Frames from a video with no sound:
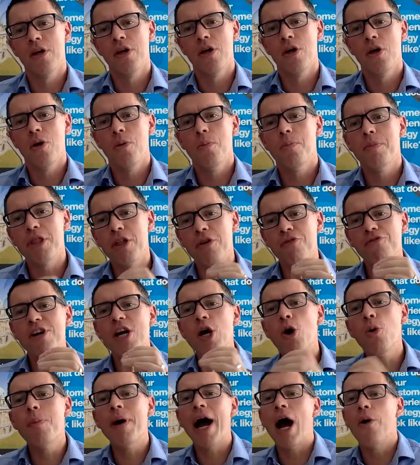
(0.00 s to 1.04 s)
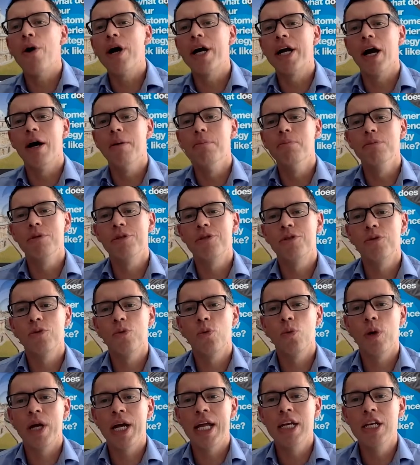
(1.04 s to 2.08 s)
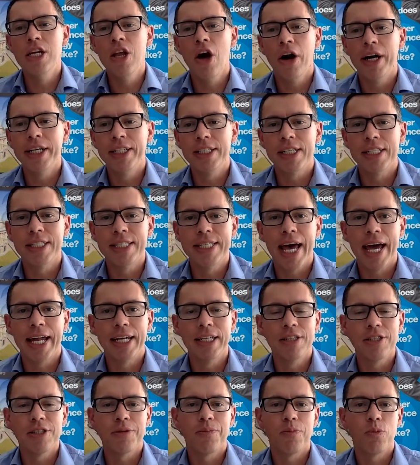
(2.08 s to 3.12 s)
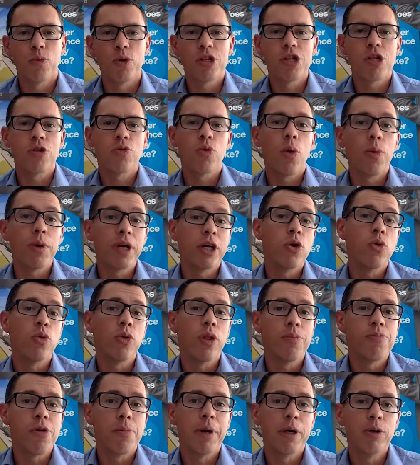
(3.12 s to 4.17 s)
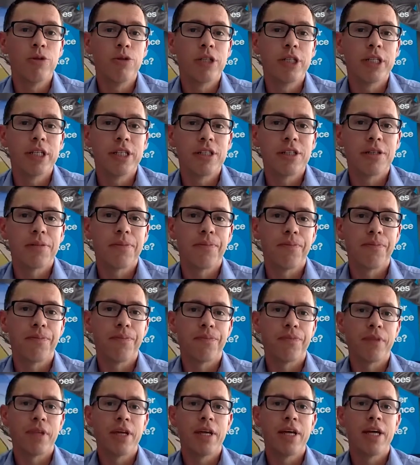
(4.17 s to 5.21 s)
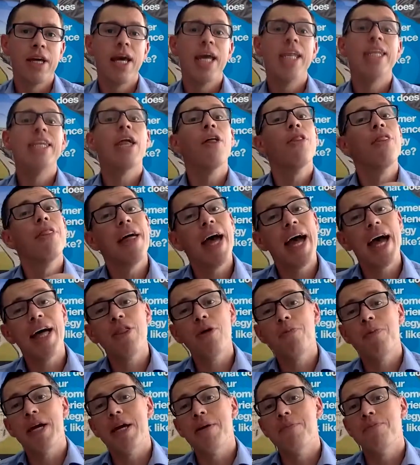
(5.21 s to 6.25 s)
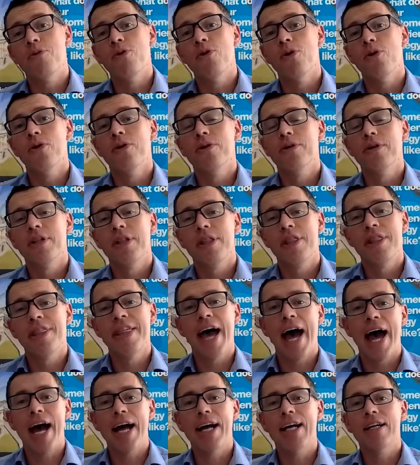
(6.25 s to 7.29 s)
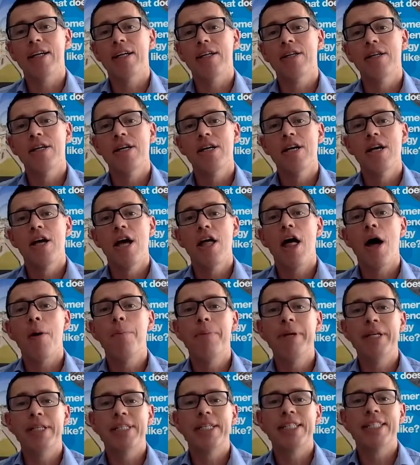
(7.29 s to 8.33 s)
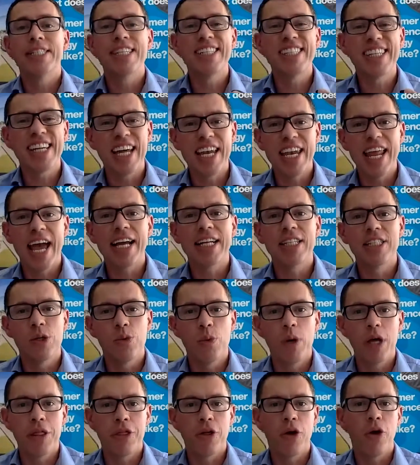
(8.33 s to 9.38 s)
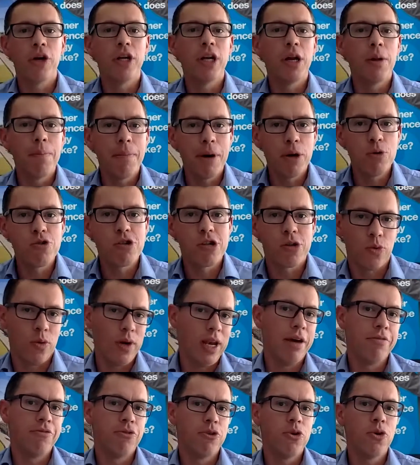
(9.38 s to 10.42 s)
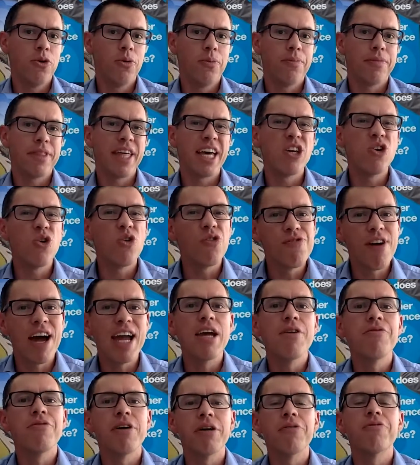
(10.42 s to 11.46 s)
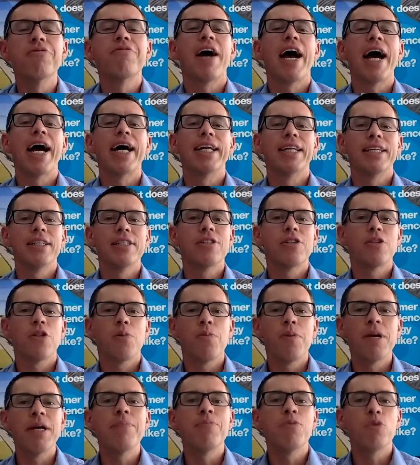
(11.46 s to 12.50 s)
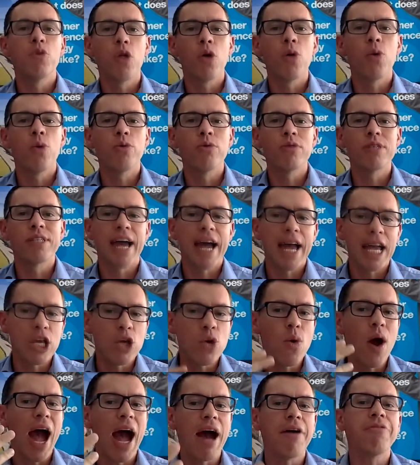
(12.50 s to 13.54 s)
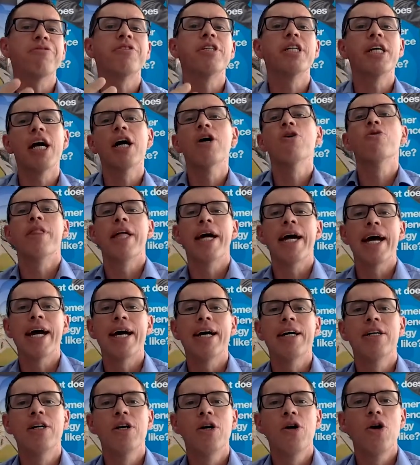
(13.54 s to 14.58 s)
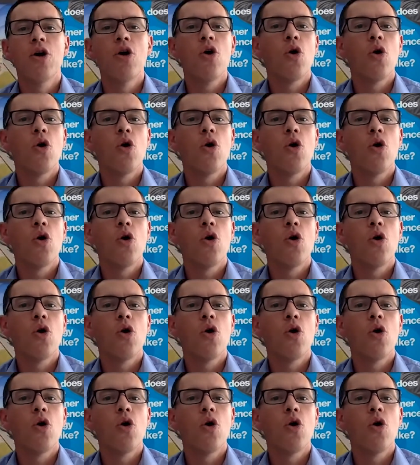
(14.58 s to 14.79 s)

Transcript: But the real power comes in 9s and 10s, which is what we call the promoters. Now, they're the people that a business is connected with on an emotional level. They're your raving fans, the people that will say, you have to go there, you